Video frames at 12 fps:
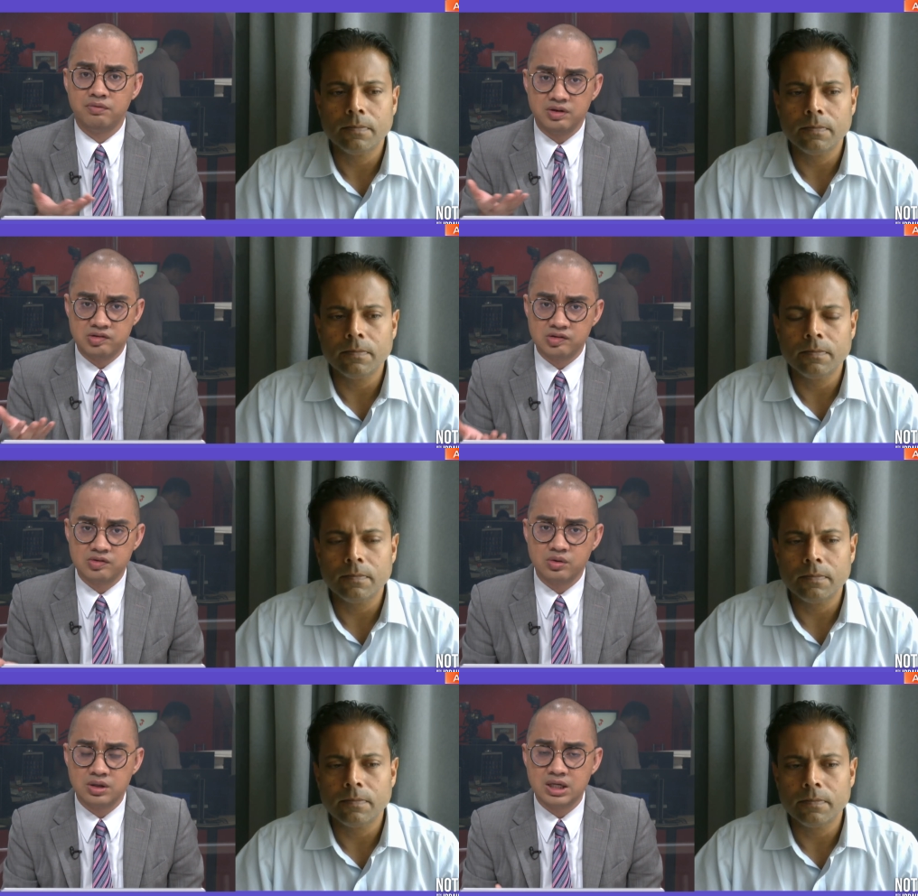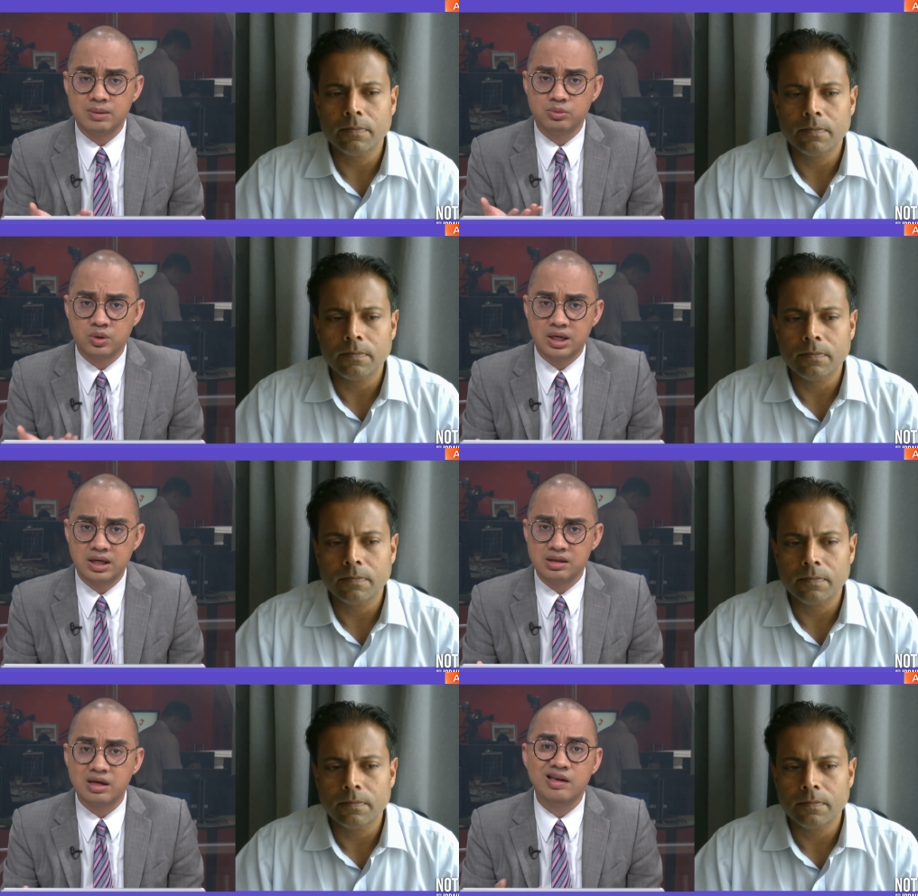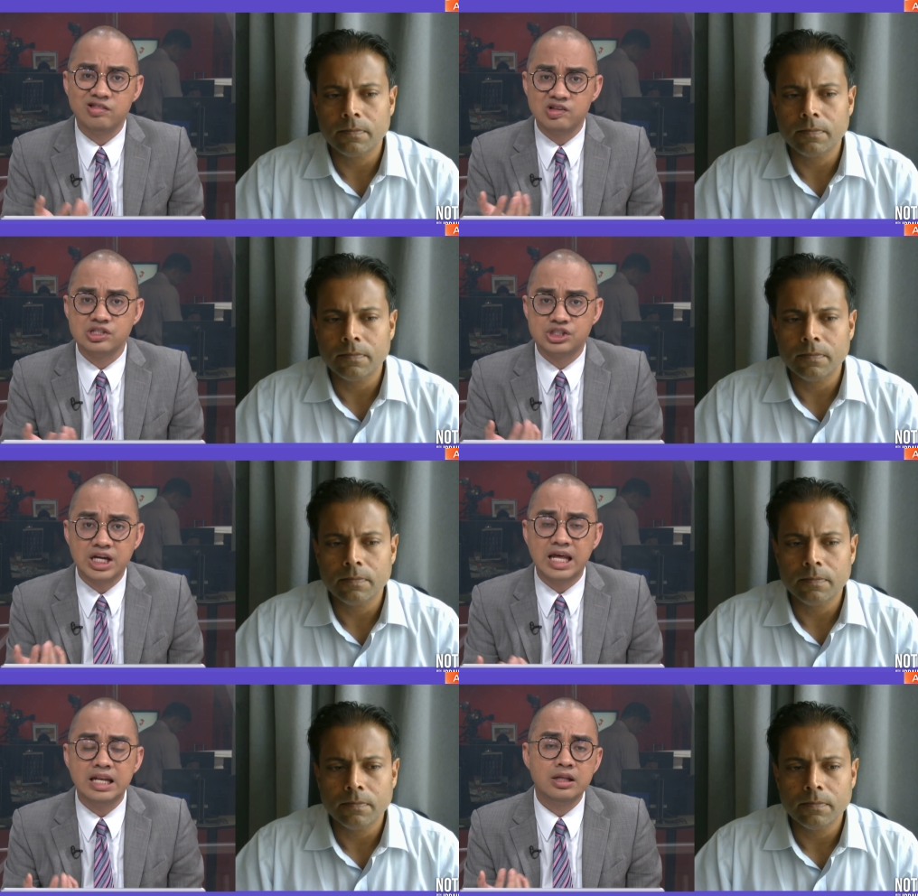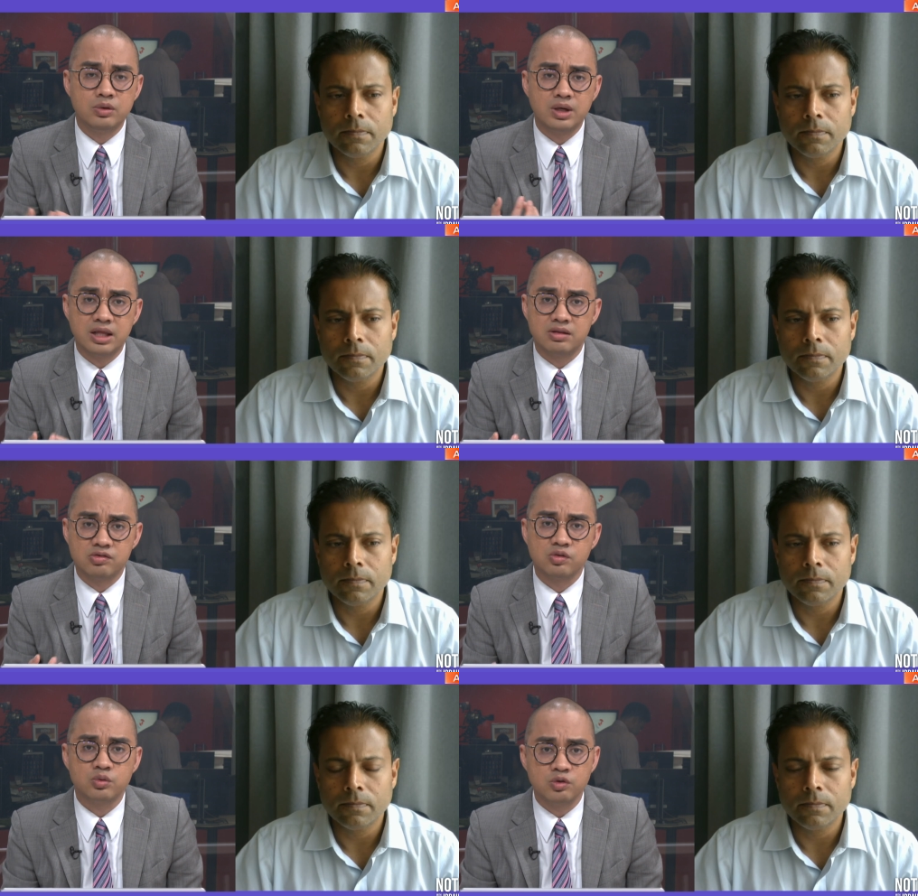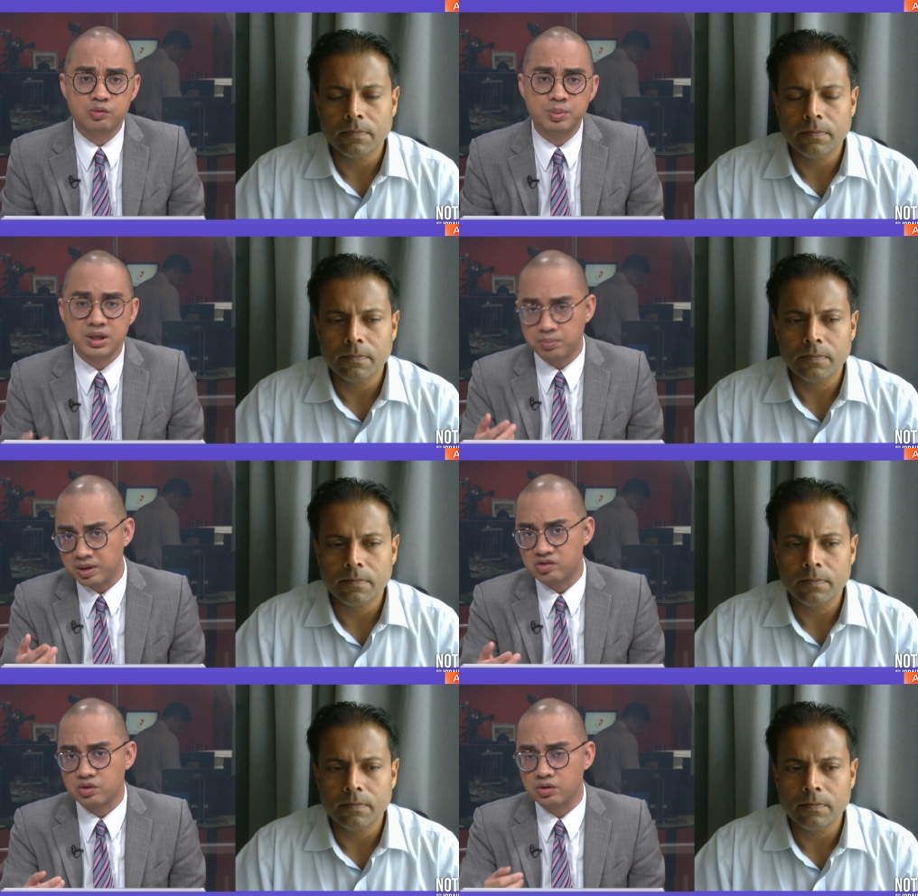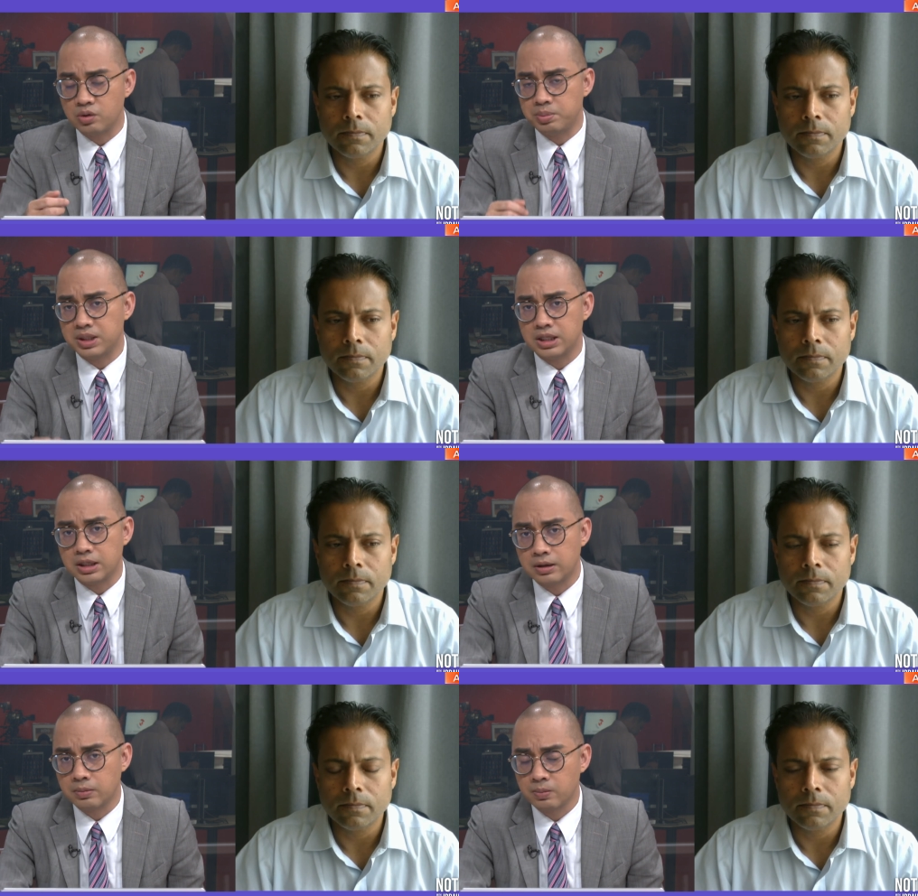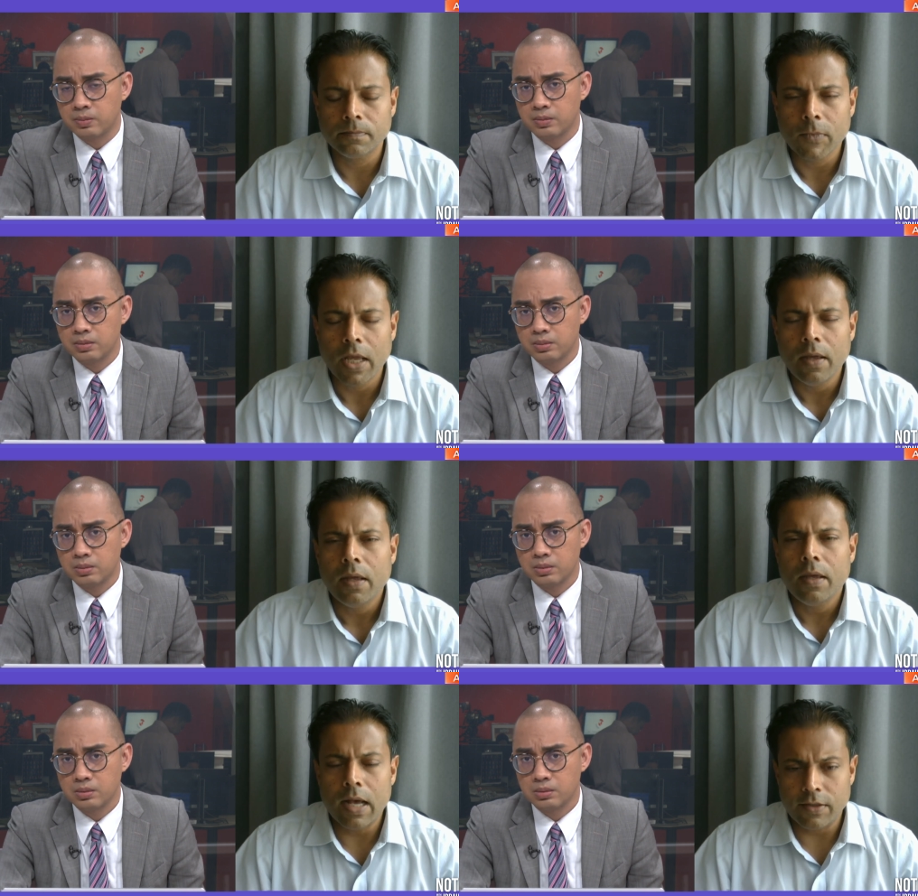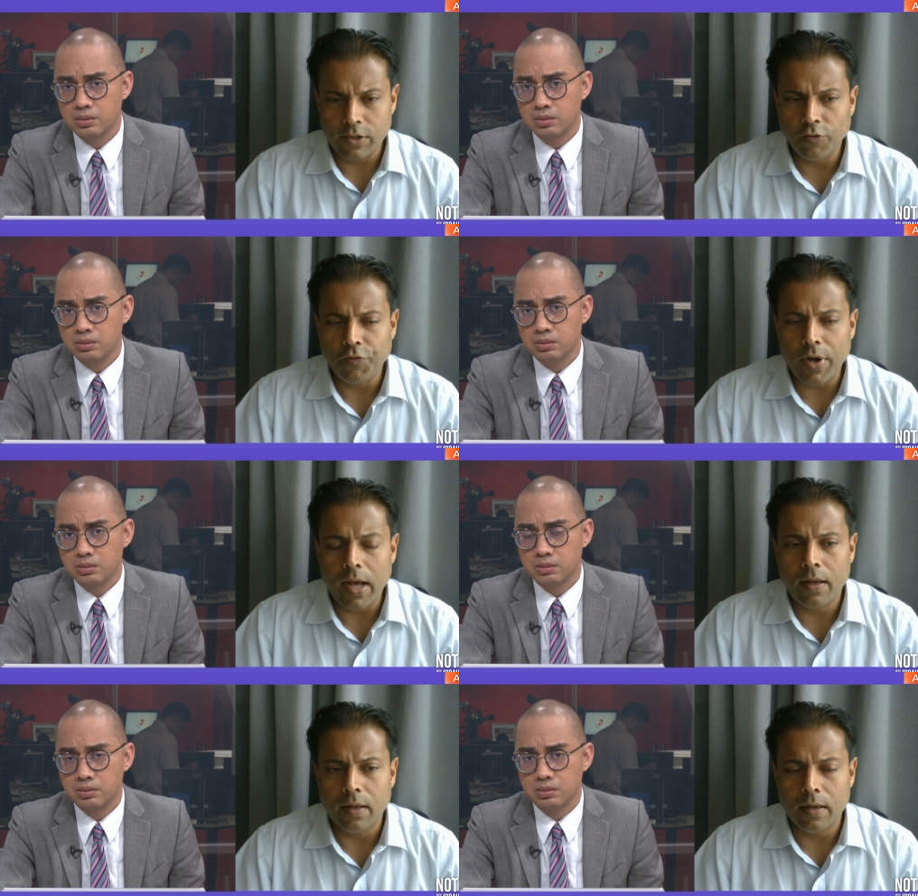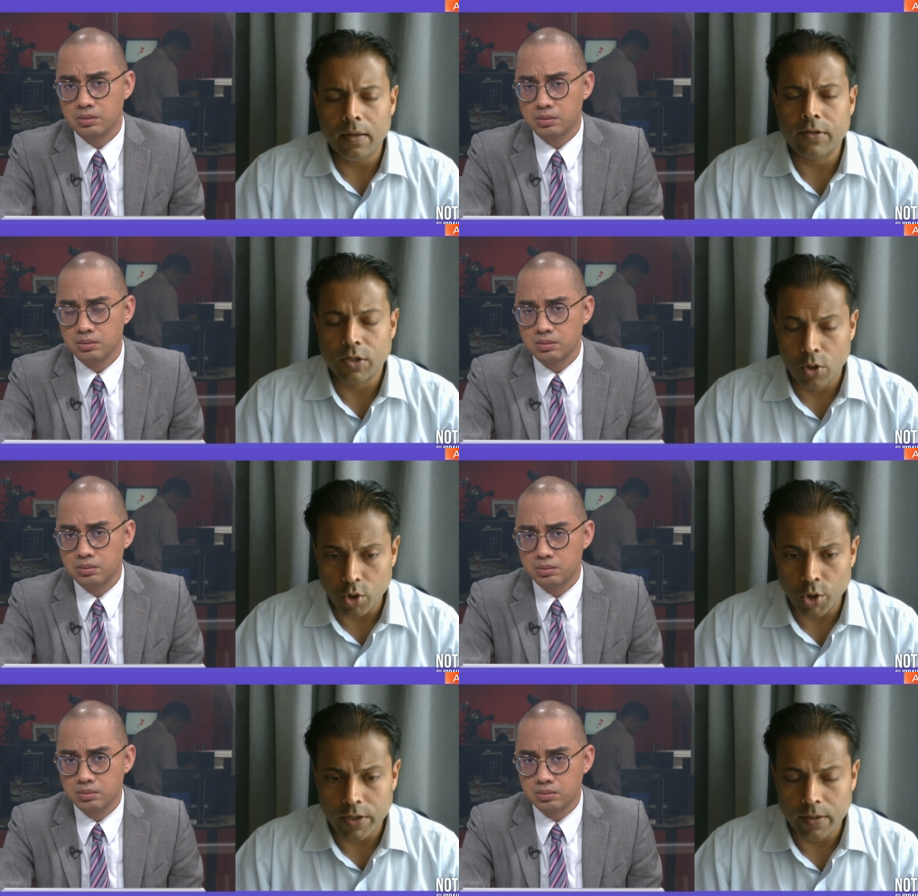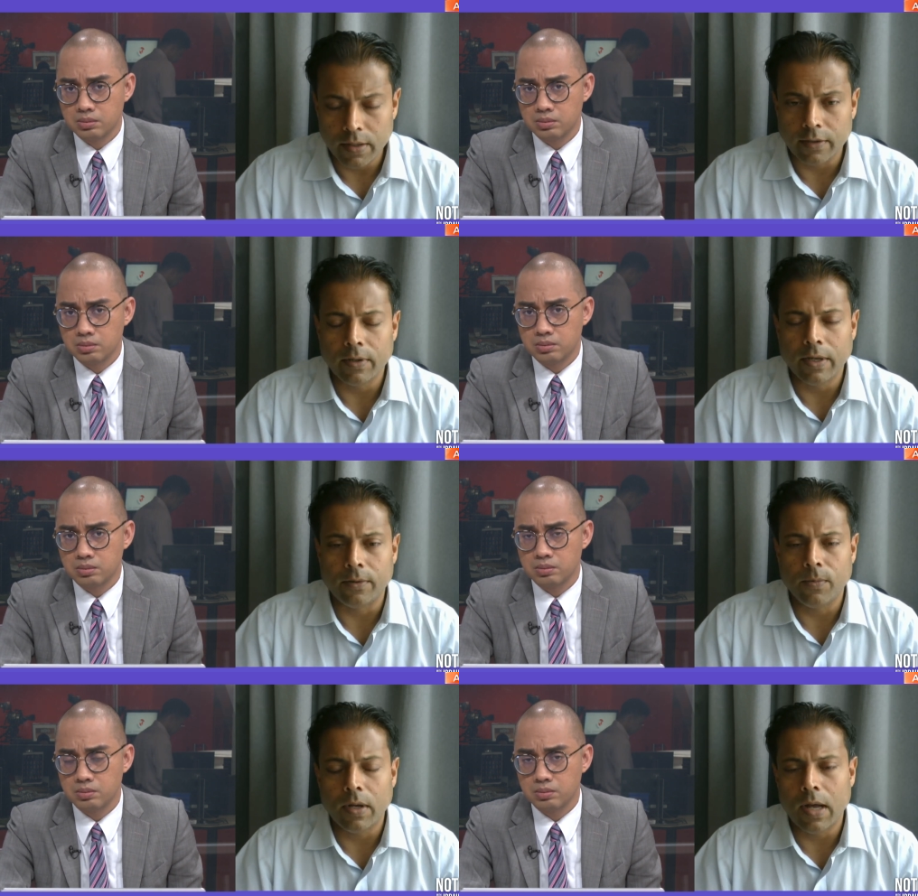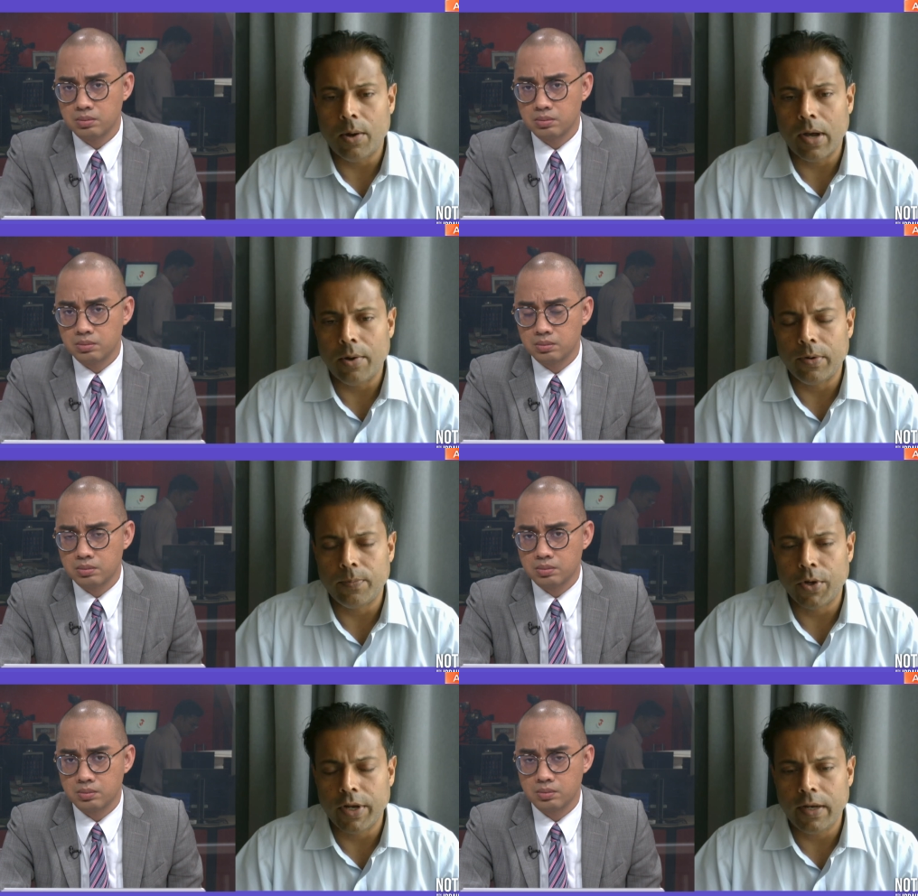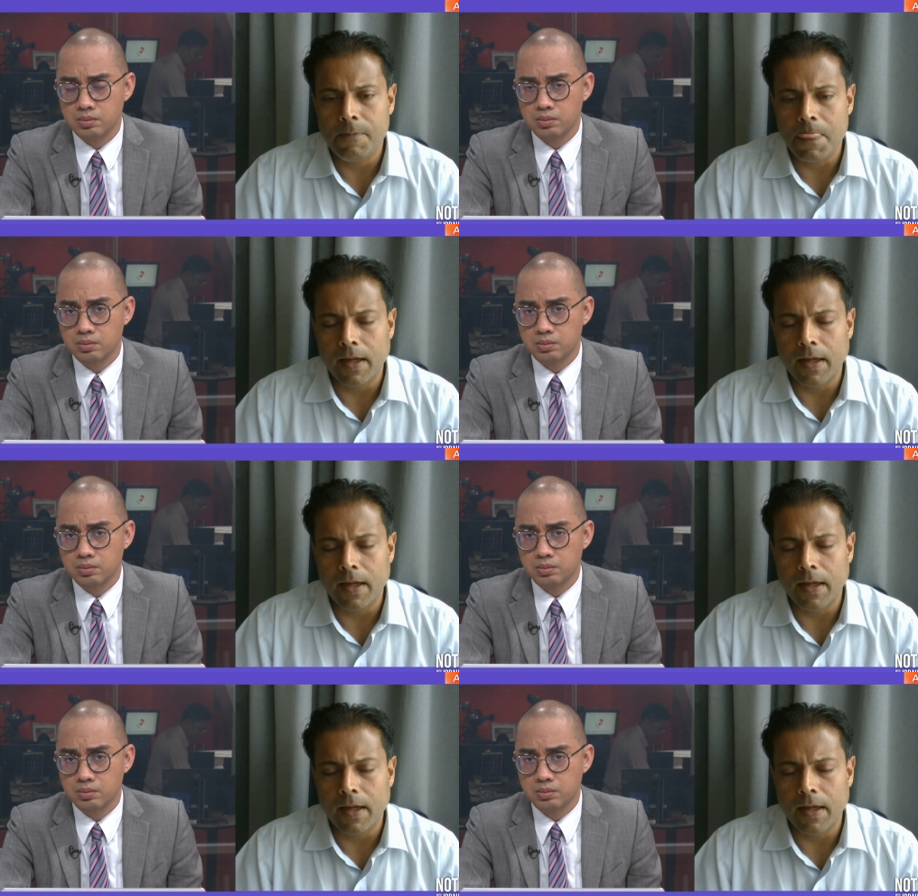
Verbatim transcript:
Speaker 1: of this is going to come together? Is it gelling together, so to speak, based on your opinion? Yeah, so far, so
Speaker 2: good is, is how I would put it.